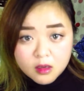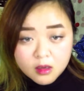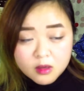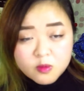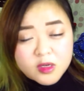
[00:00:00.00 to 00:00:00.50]

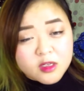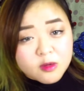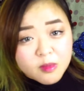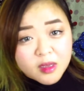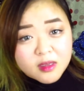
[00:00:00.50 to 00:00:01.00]
I'd
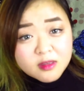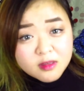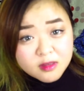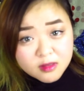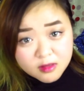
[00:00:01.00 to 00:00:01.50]

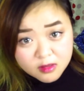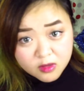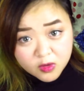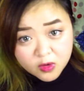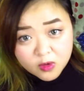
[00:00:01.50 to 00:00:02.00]
recommend
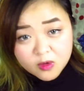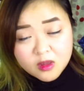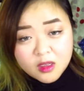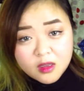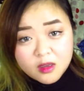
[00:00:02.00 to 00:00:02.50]
your
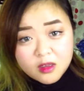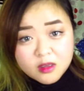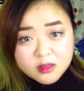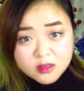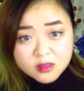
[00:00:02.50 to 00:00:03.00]
goal here
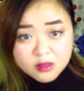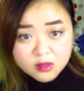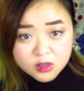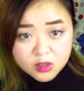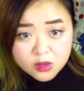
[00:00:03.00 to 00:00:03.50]
is
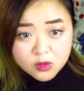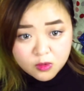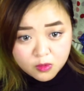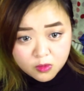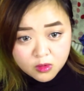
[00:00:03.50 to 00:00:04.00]

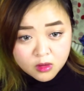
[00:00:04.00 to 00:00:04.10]
to,